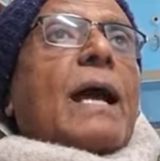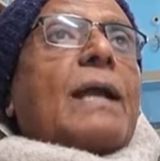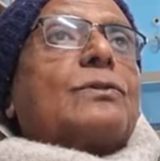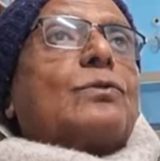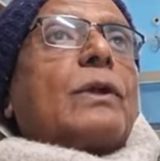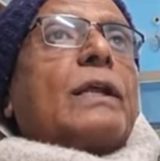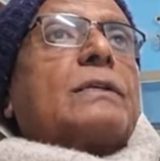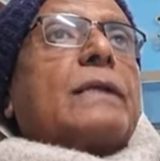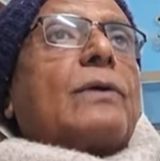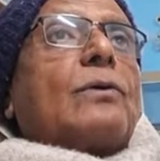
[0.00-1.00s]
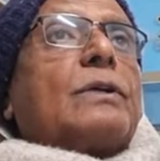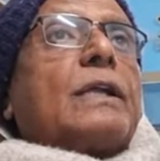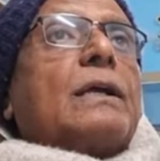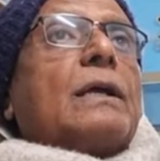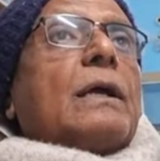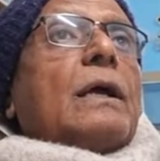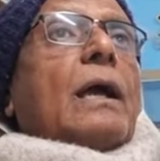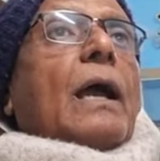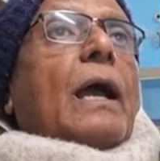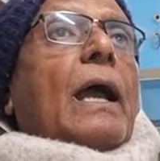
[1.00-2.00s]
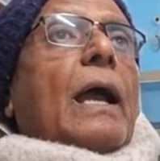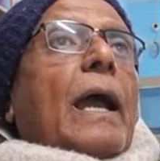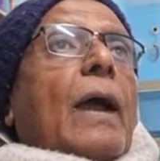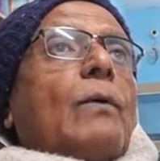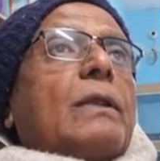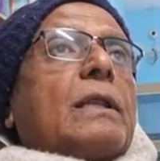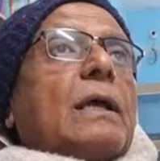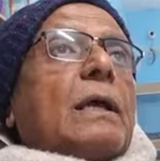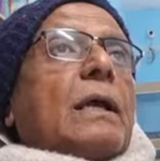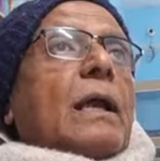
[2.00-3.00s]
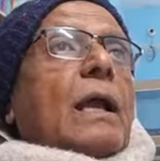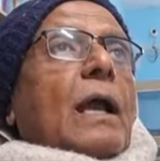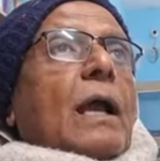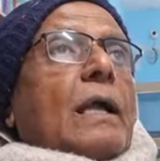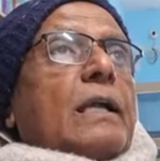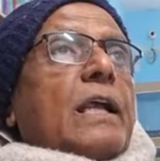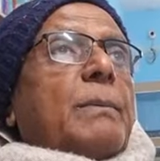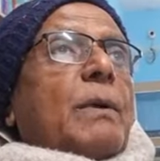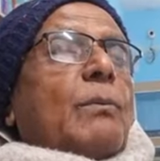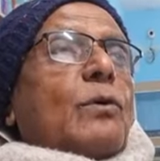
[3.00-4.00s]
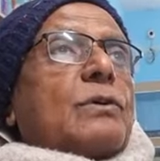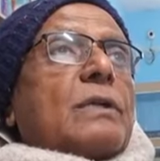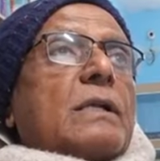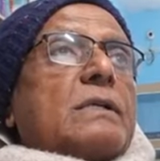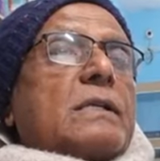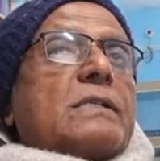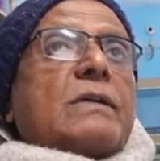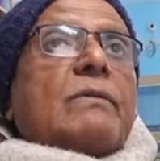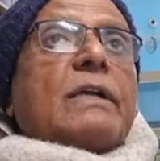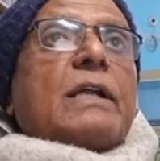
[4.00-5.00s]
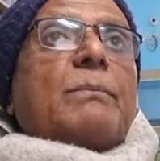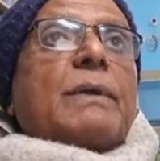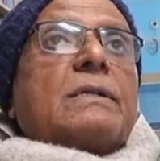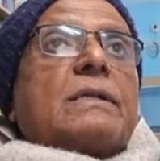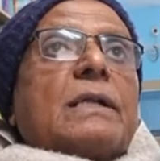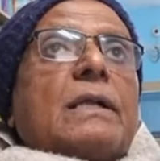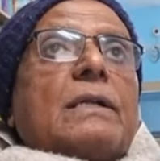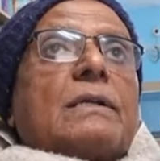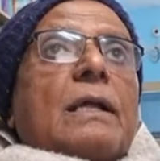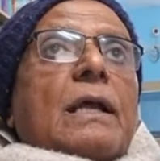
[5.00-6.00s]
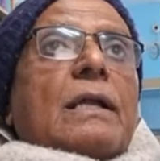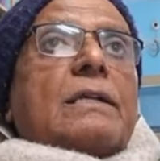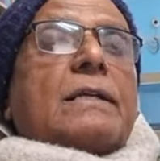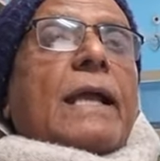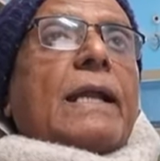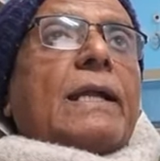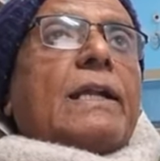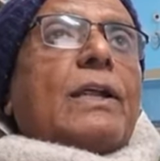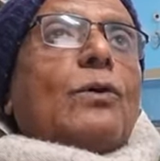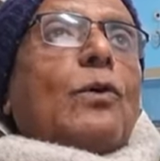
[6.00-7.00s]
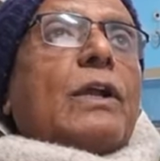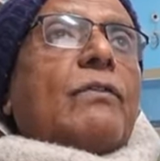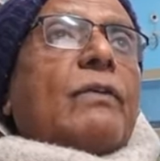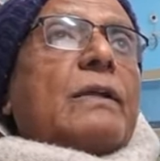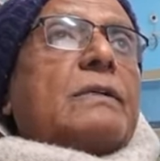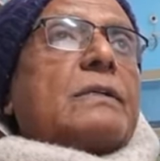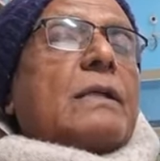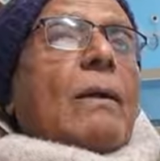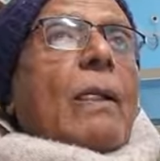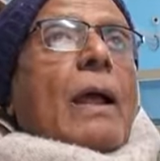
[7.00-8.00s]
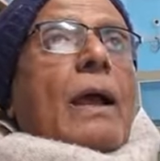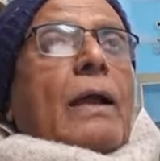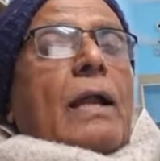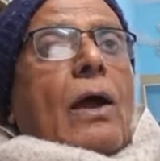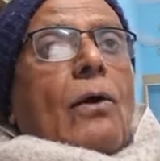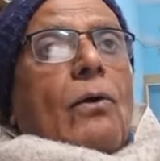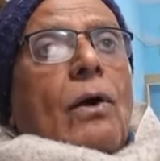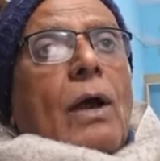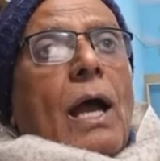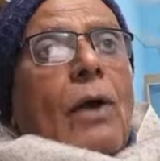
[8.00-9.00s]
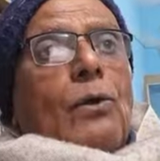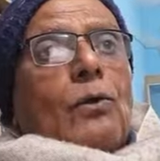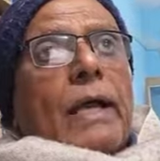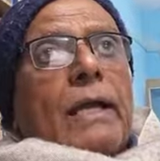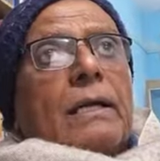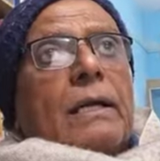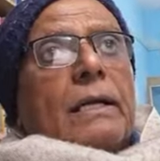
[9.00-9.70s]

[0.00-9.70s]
are soric psychotic with deep emotional sensitivity plus silent ego defense. Now, how you can